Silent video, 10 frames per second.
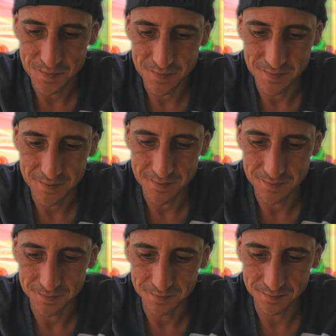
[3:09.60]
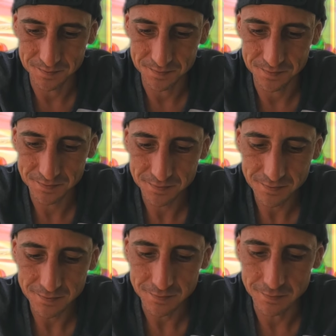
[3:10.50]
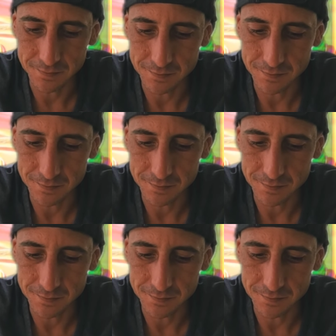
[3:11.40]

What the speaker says: (no one is talking)